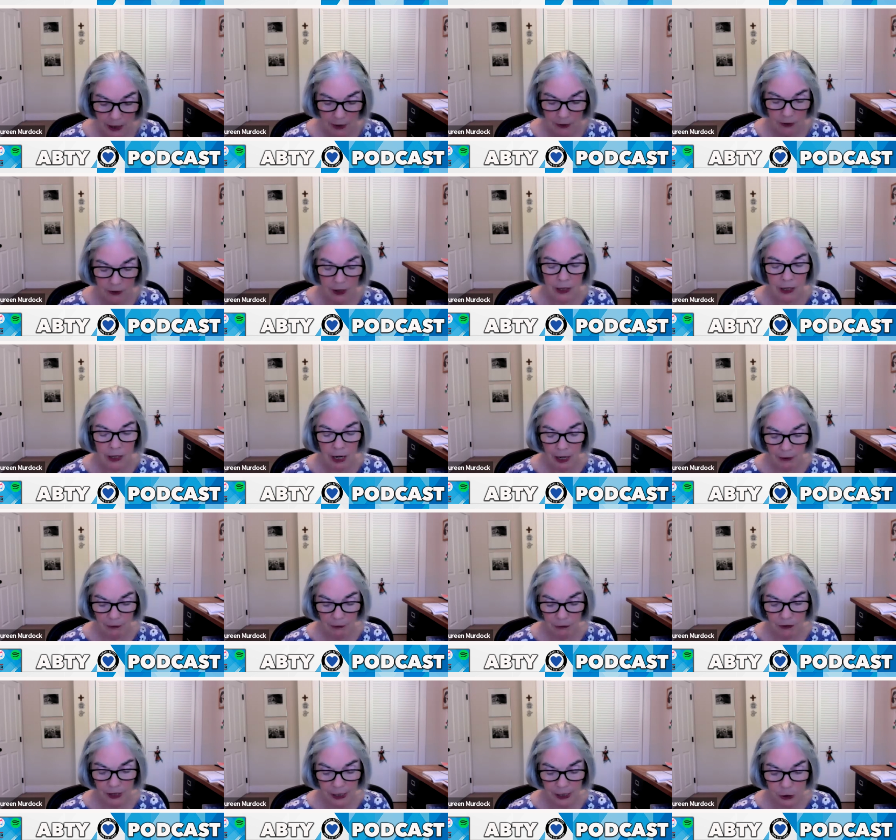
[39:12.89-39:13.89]
The
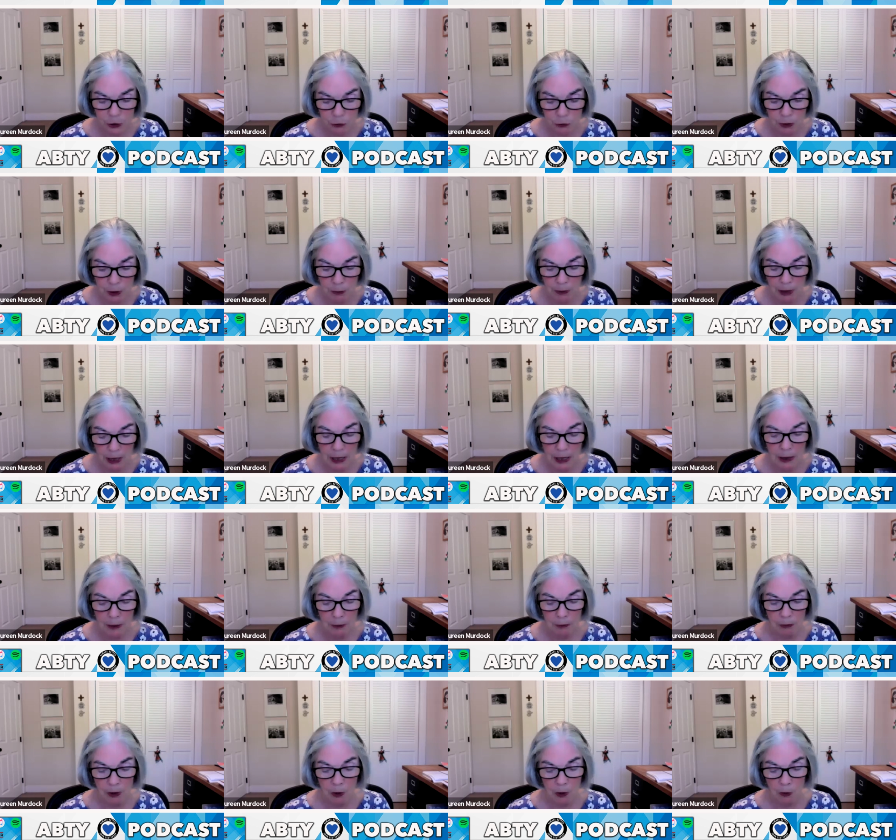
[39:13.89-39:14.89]
conflicts remain,
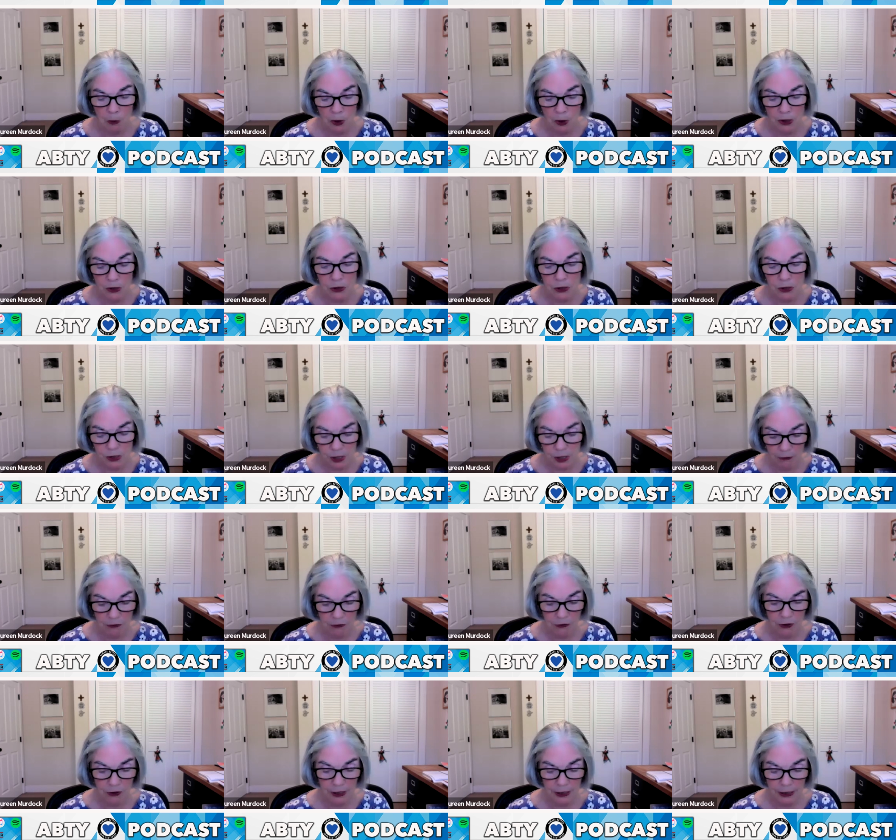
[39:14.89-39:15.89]
but one's
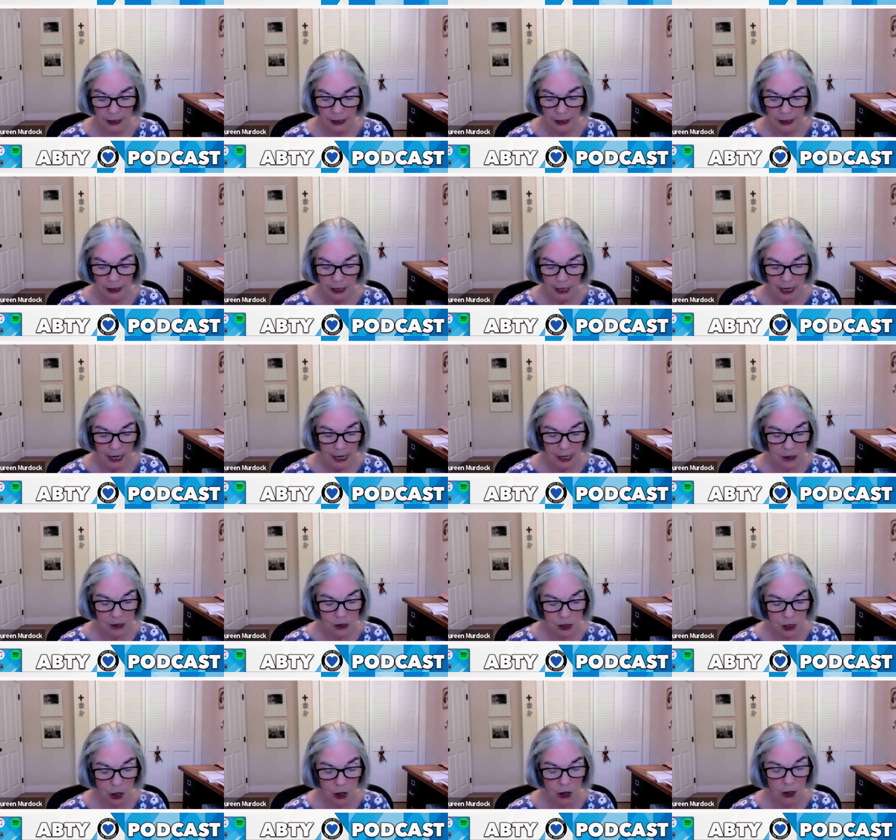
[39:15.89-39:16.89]
suffering, as
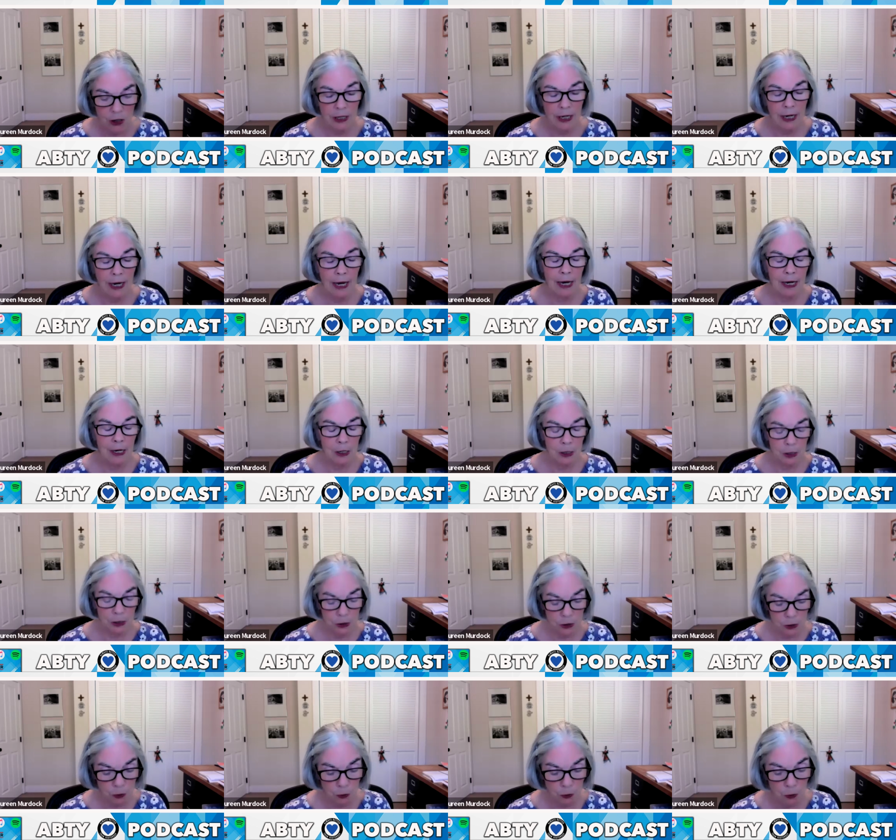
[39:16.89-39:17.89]
long
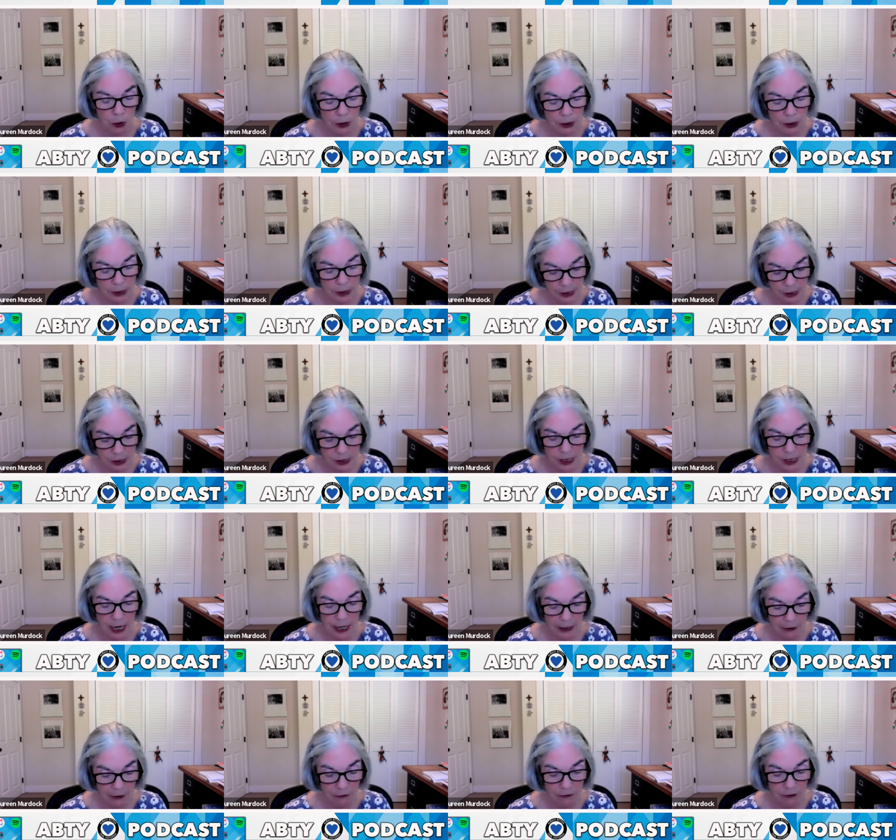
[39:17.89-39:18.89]
as one does not
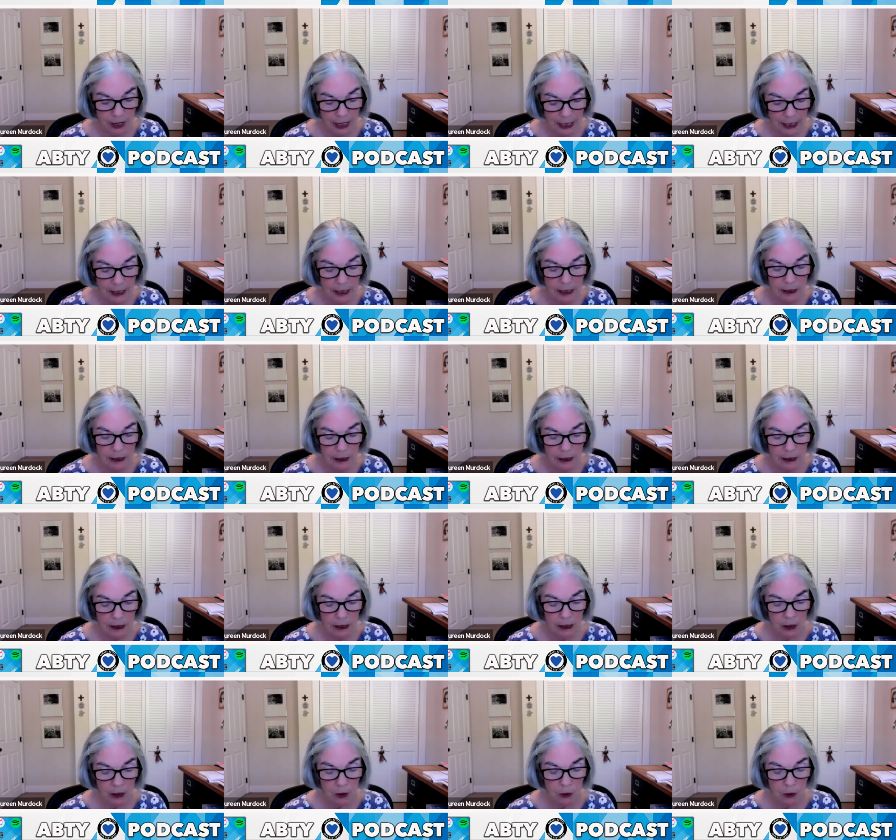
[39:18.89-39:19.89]
evade it,
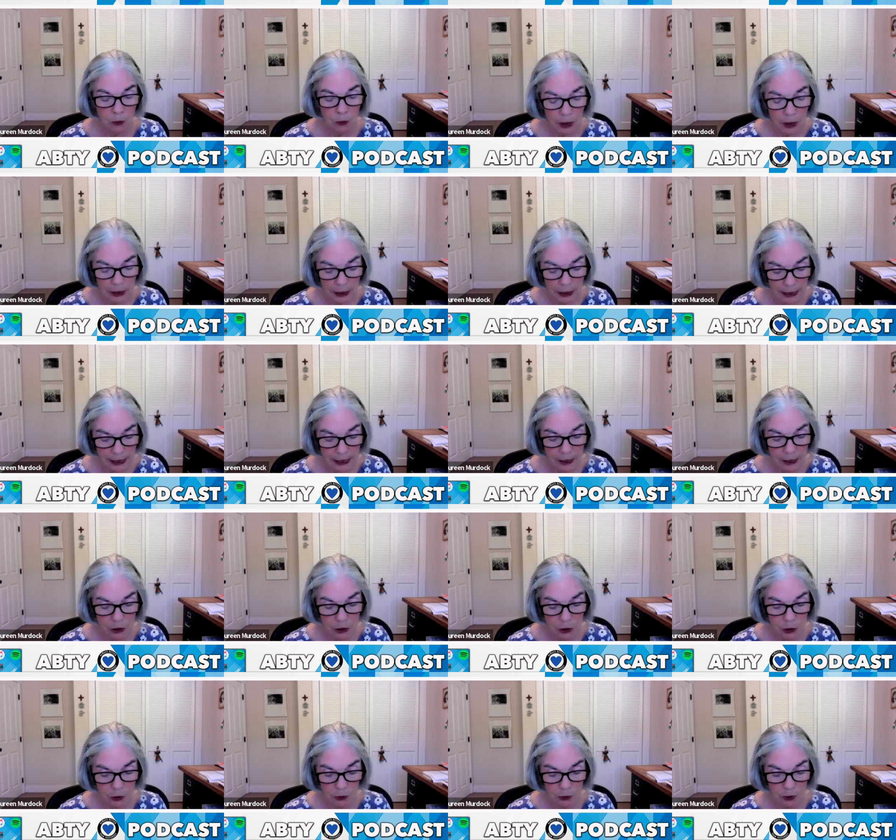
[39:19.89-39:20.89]
will lead
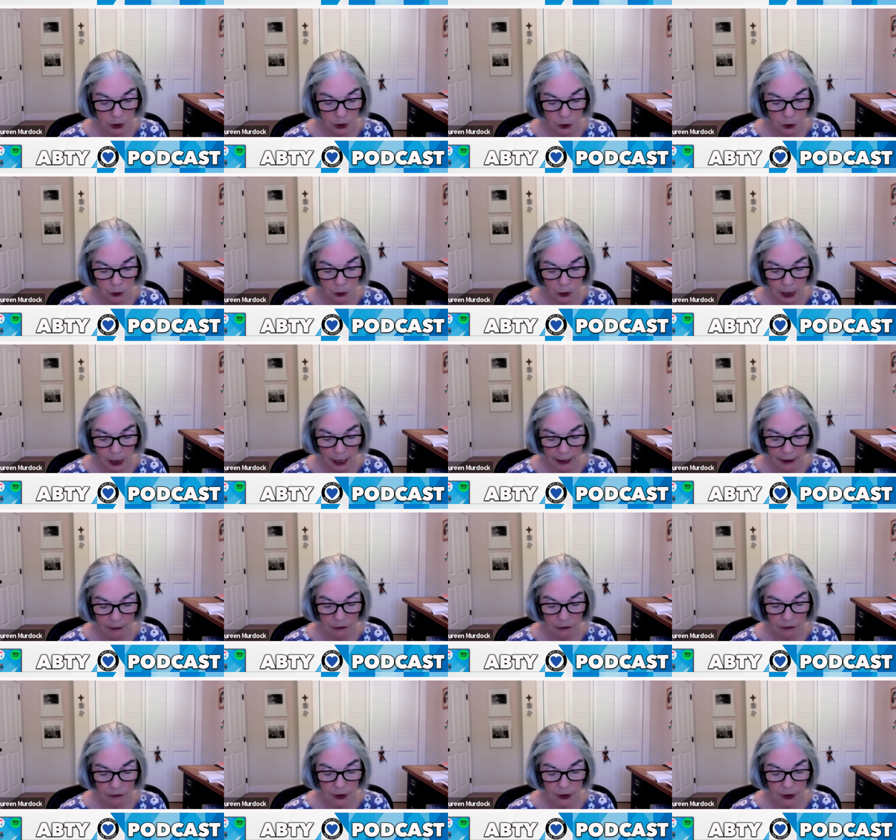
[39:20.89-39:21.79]
to a new life.